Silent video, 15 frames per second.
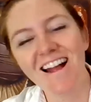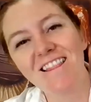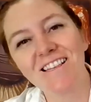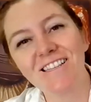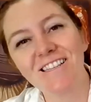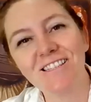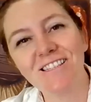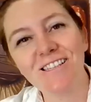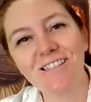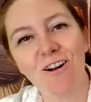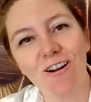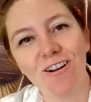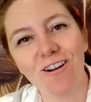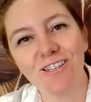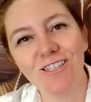This is
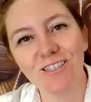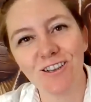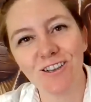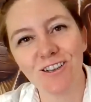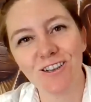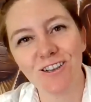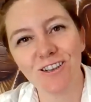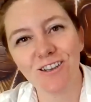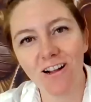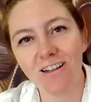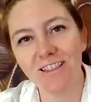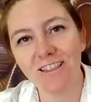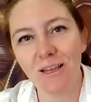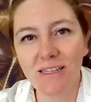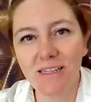our dark chocolate
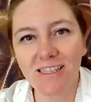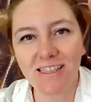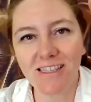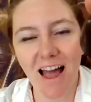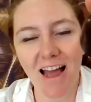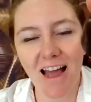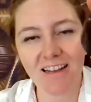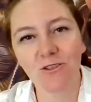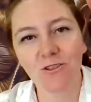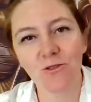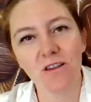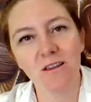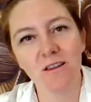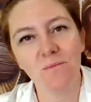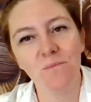lemon satin
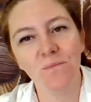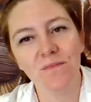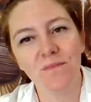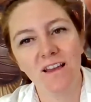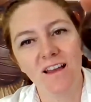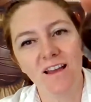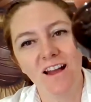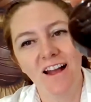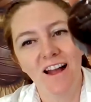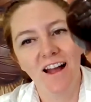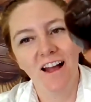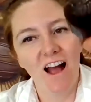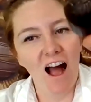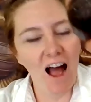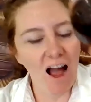cream.
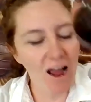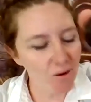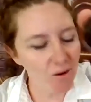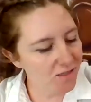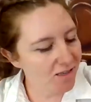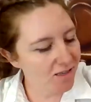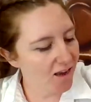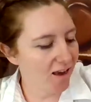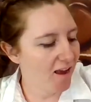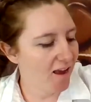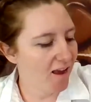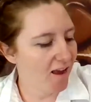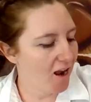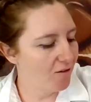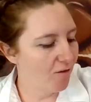I would say
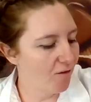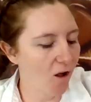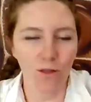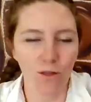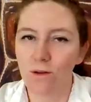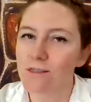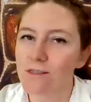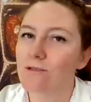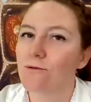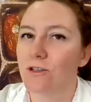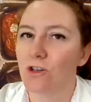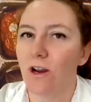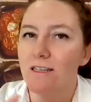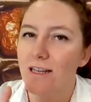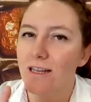out of all the ones that we're
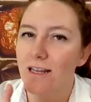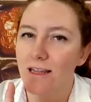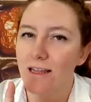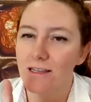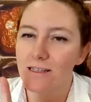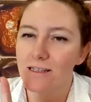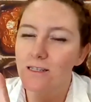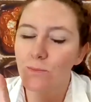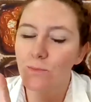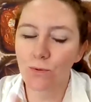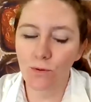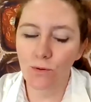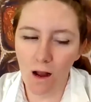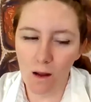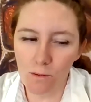trying today, this is
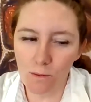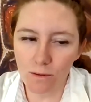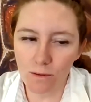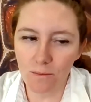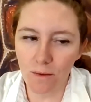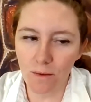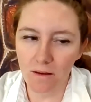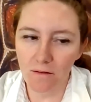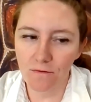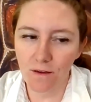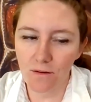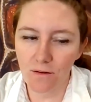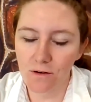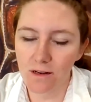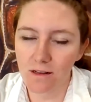probably my
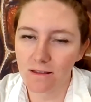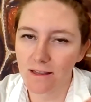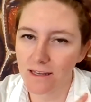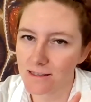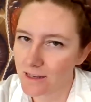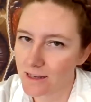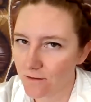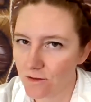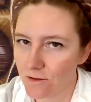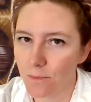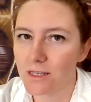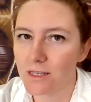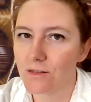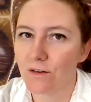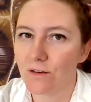favorite. They saved the
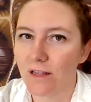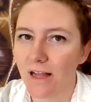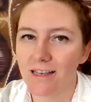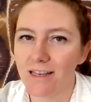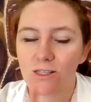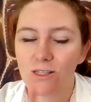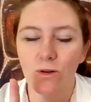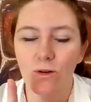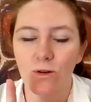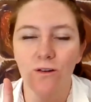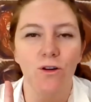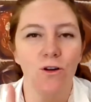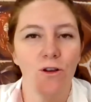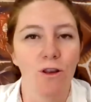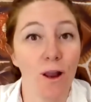best for last. It's one of
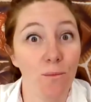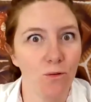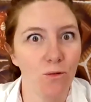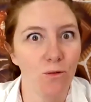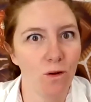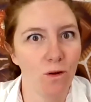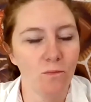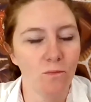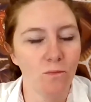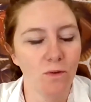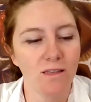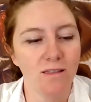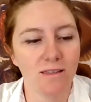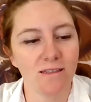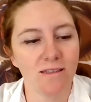our #1
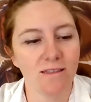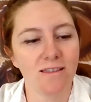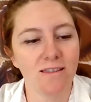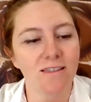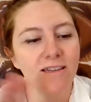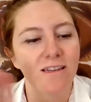pieces.